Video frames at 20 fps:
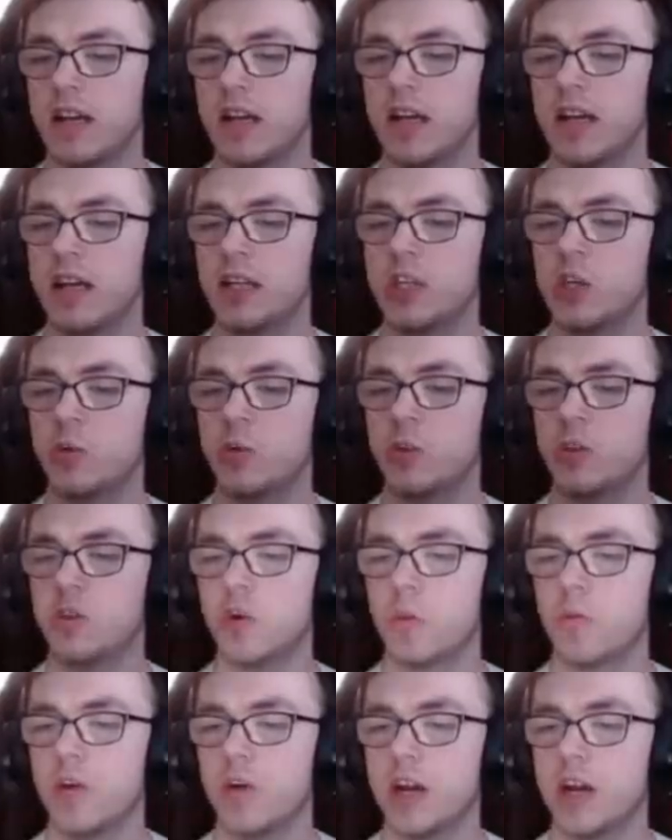into a
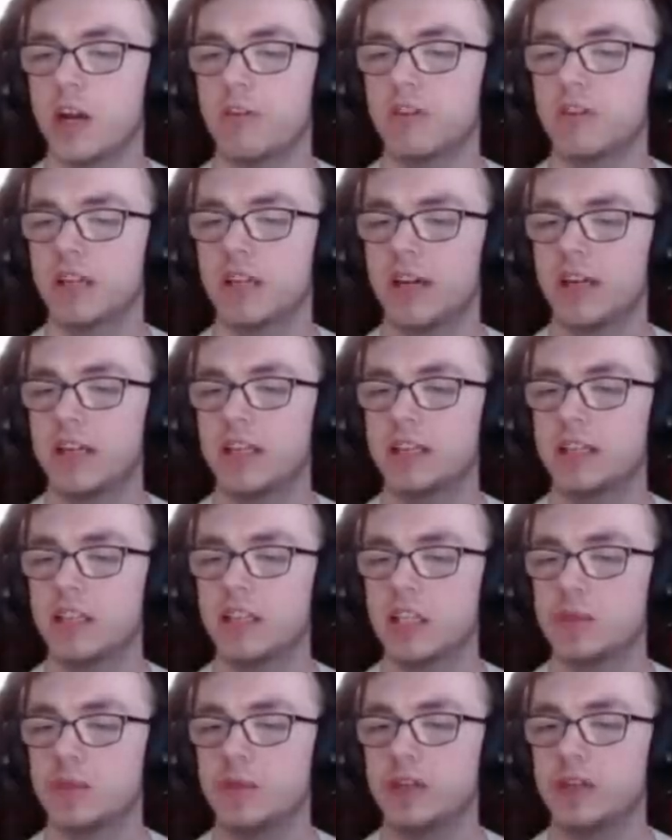Dawnbreaker as it lands into
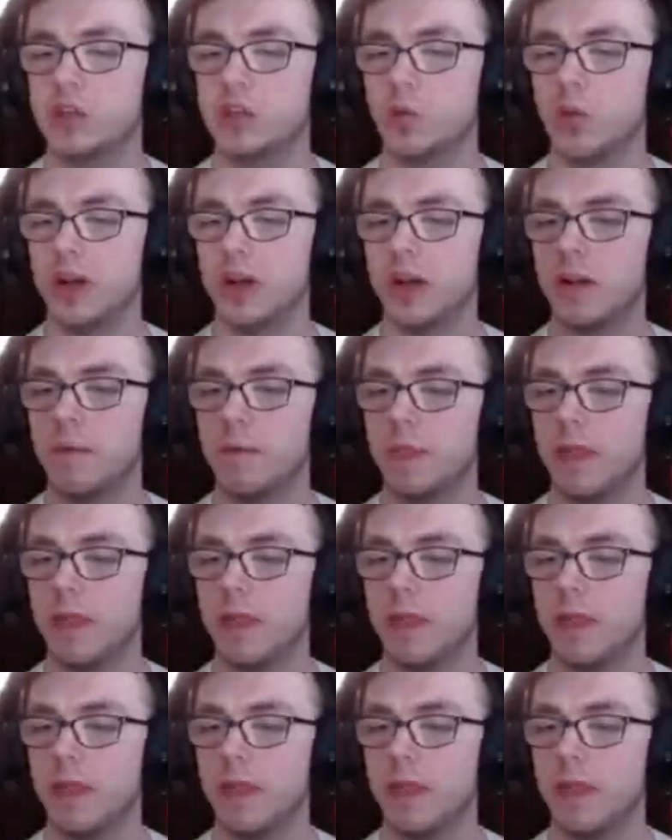spin to win,